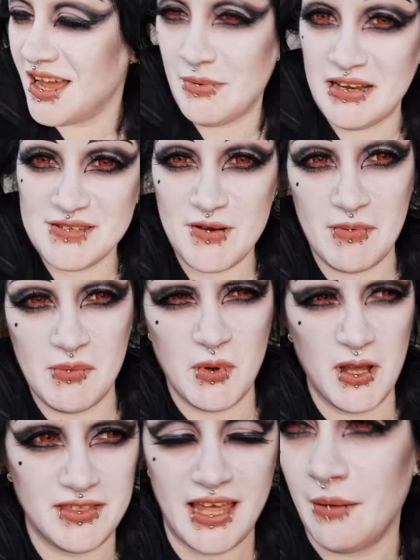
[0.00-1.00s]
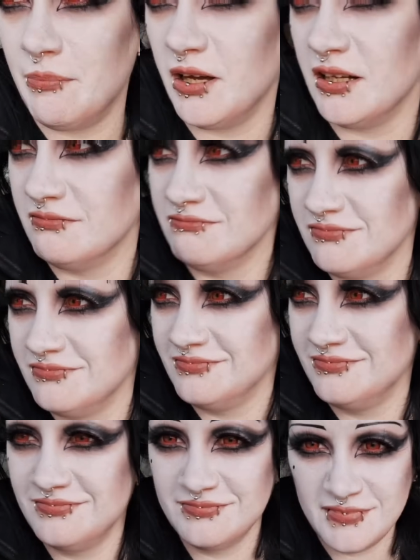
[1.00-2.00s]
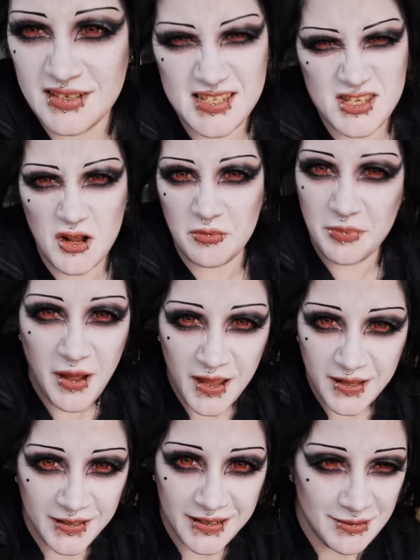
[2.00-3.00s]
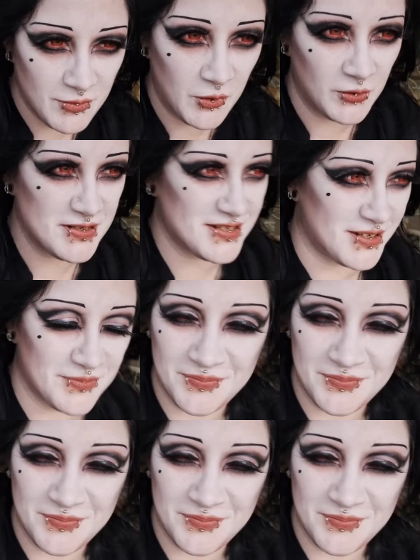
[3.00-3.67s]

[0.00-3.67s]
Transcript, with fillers: I mean, it's probably worth that, but it's not a bargain anymore, is it?